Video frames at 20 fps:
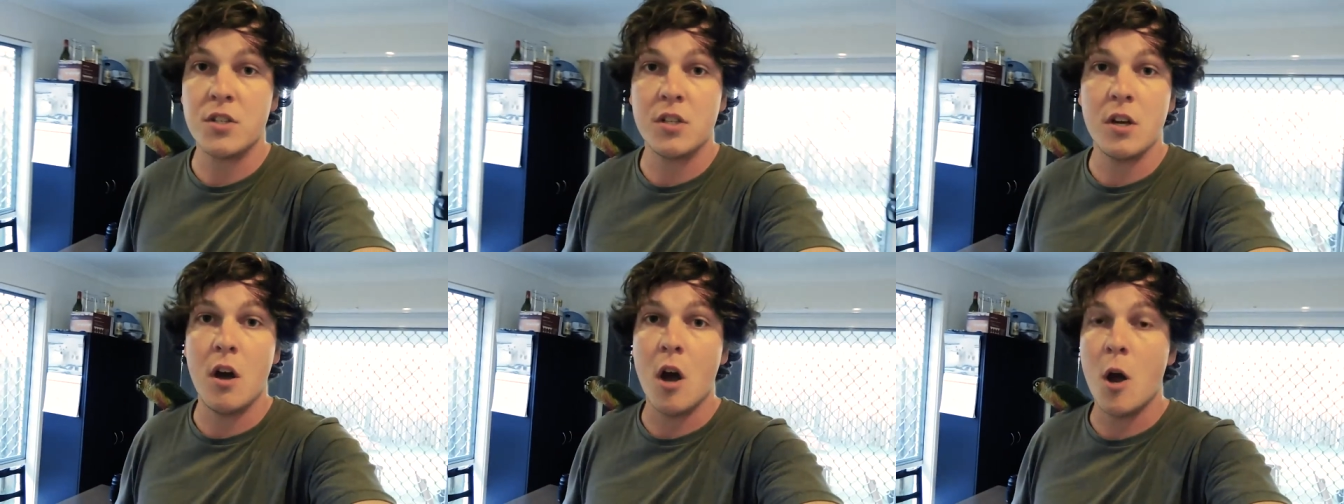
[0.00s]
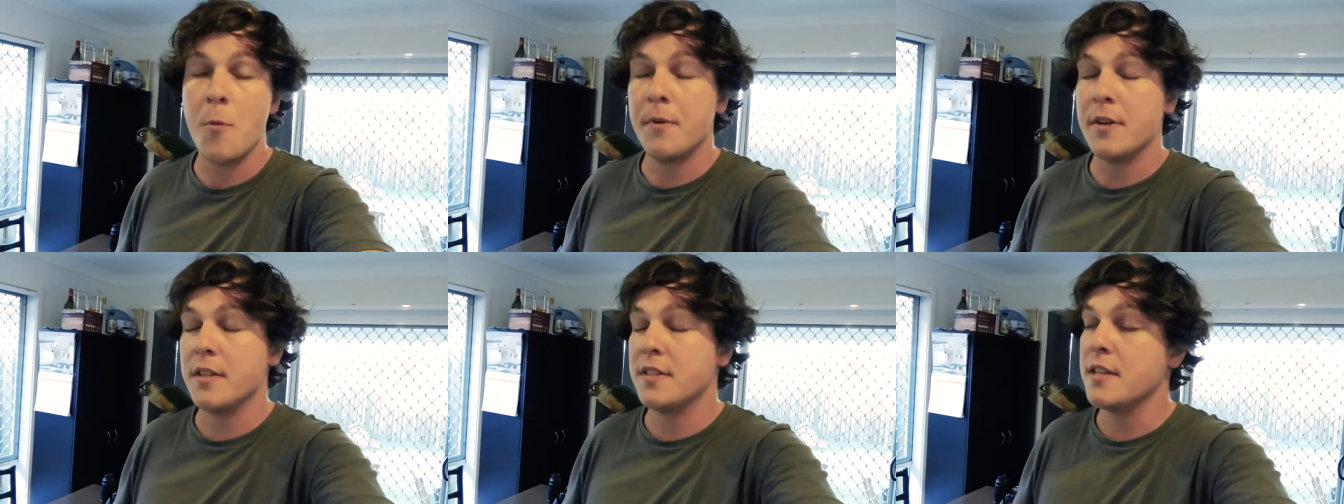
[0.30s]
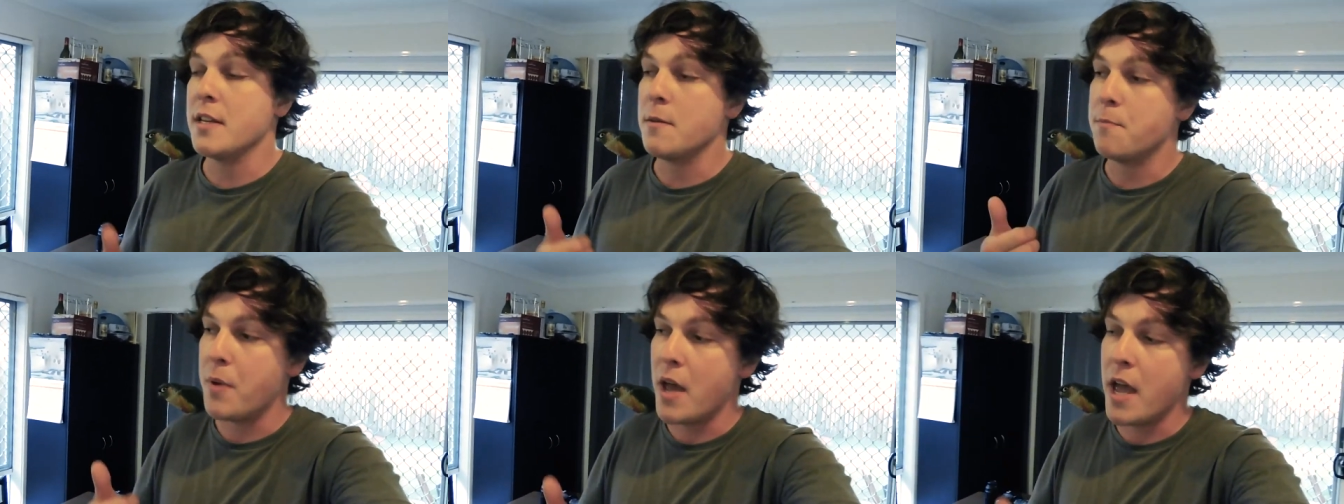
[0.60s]
So I'm hoping to
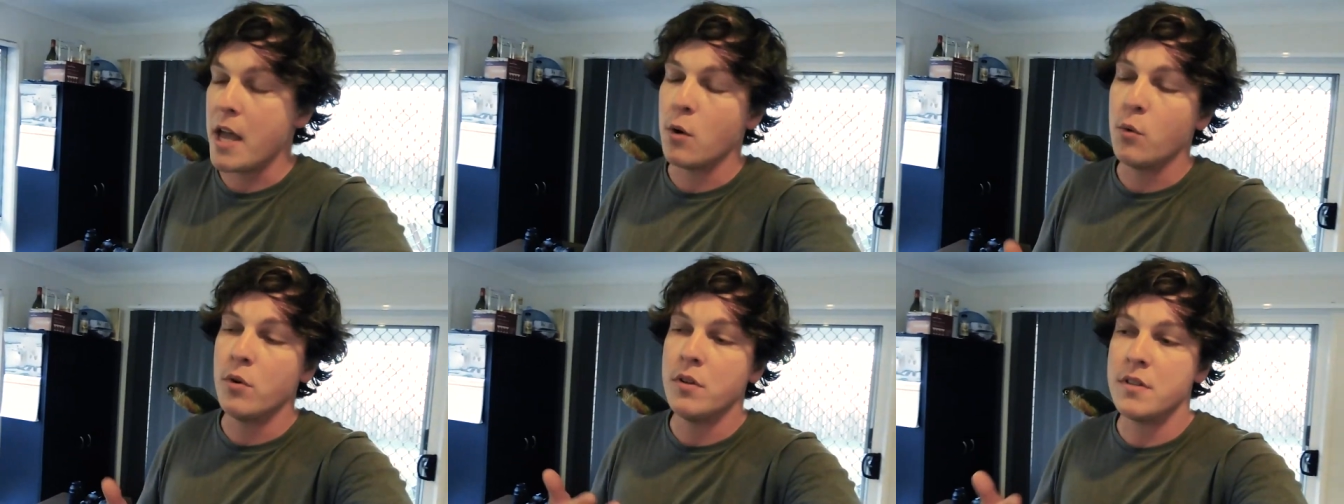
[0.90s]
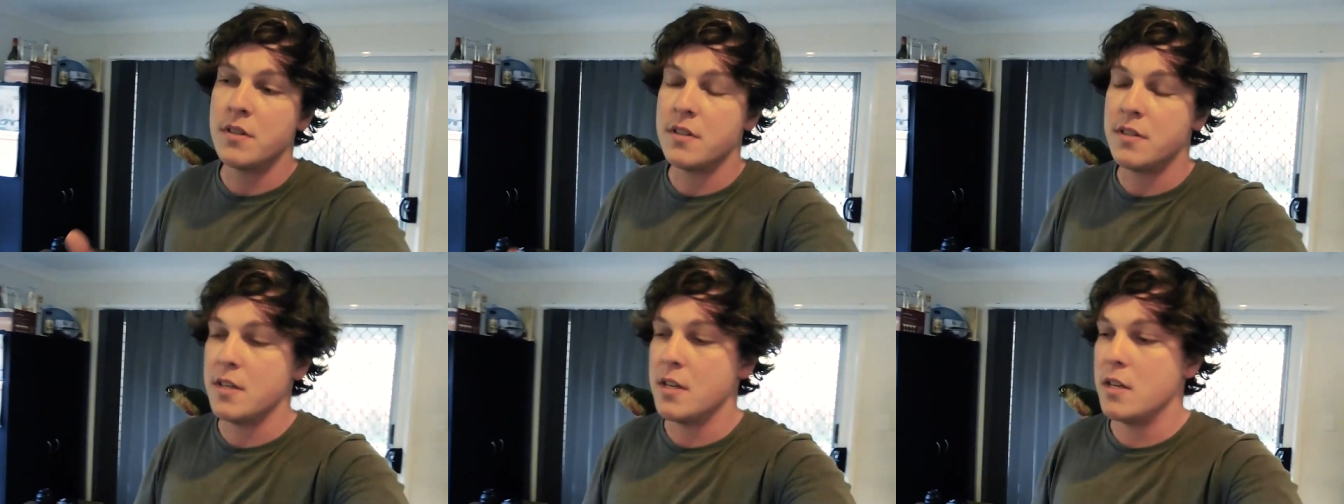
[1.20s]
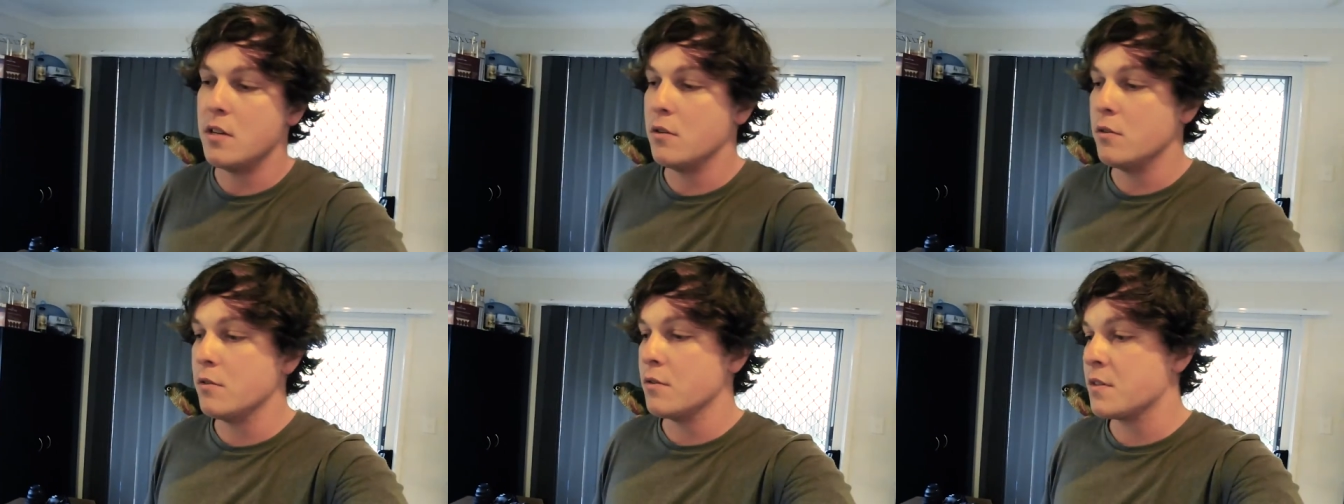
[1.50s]
see penguins,
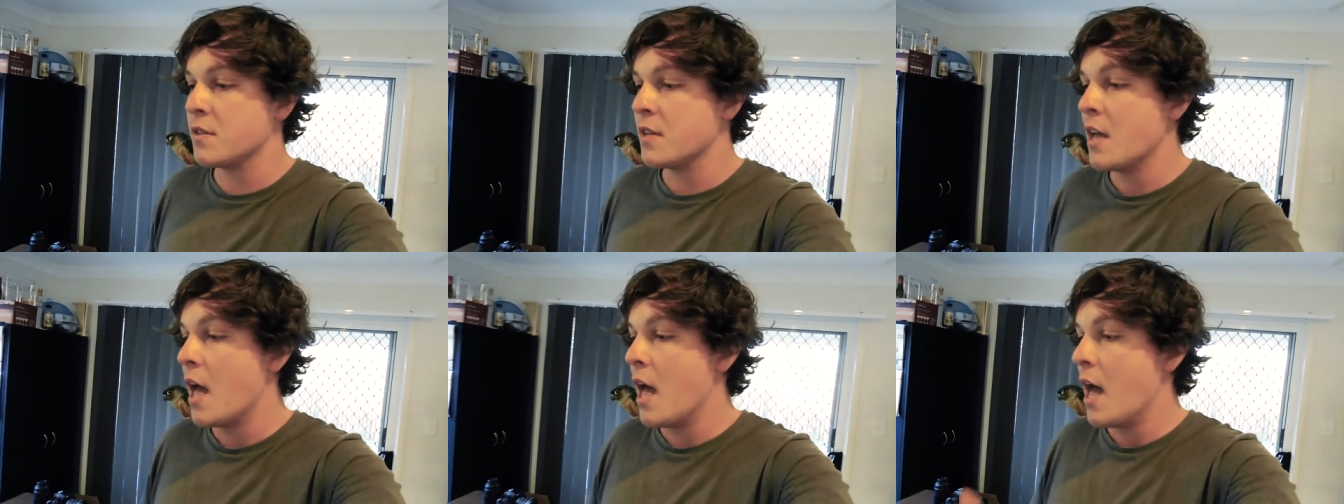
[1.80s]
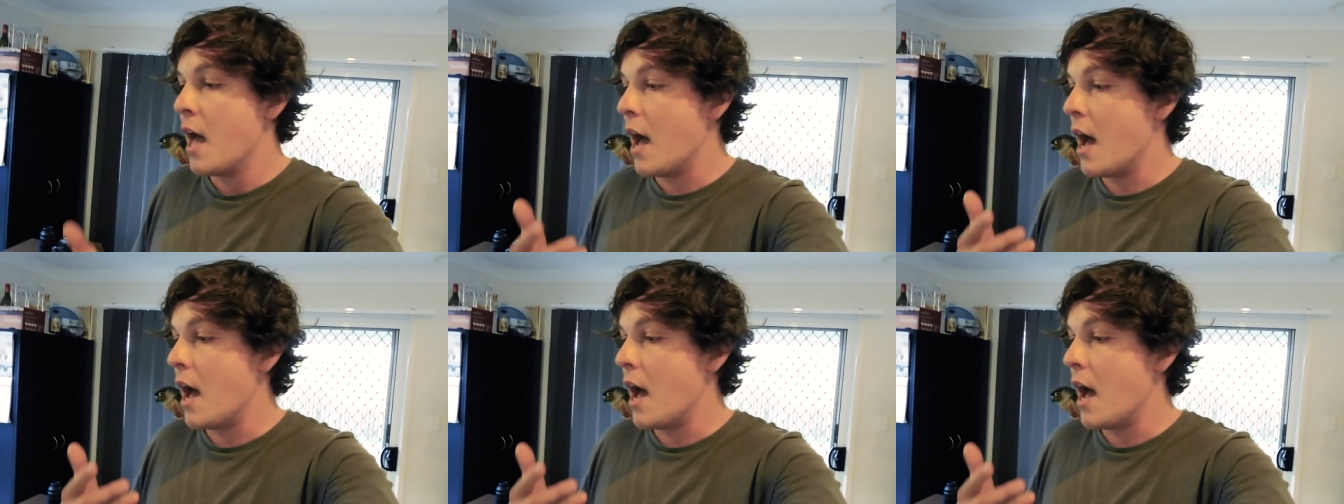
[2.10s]
seals,